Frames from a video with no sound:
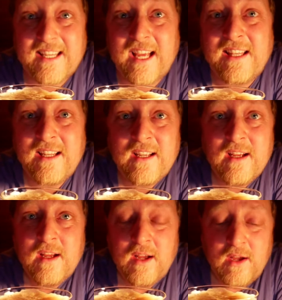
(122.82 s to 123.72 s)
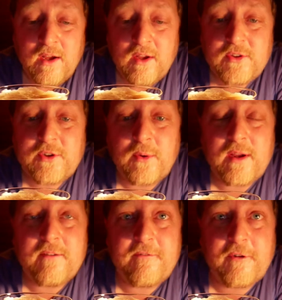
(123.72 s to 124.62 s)
again,
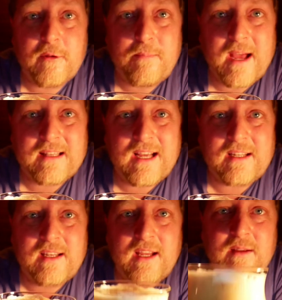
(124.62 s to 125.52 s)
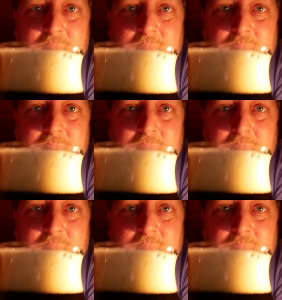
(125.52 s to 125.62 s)
sorry for the bad lightning,